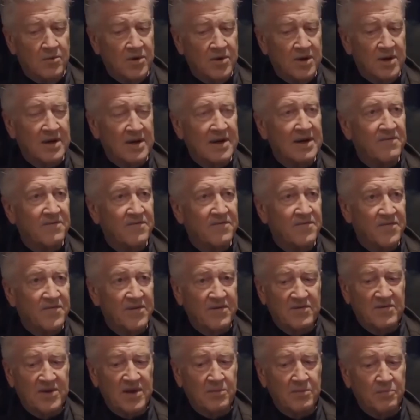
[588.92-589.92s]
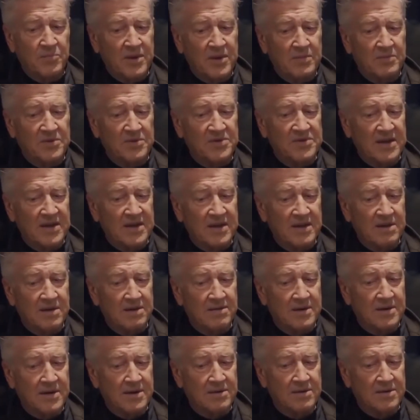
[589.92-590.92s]
We're going to have 15 people standing
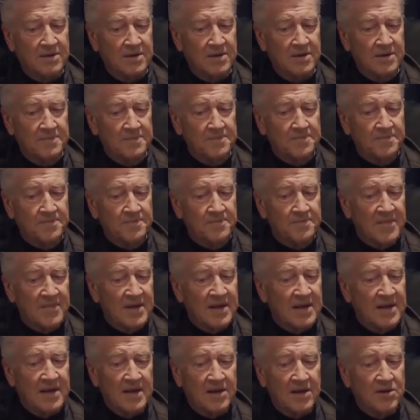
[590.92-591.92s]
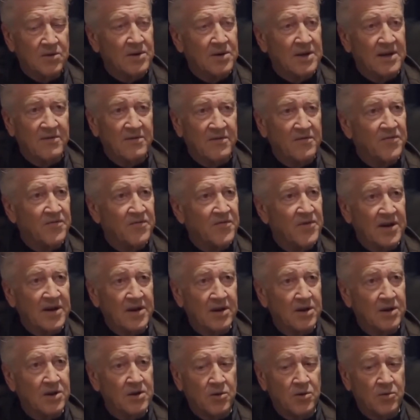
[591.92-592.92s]
around, and I don't have a
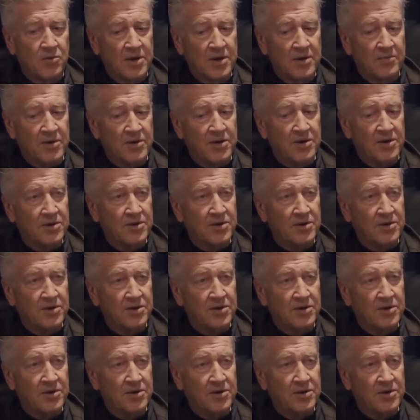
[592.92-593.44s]
fucking clue what I'm gonna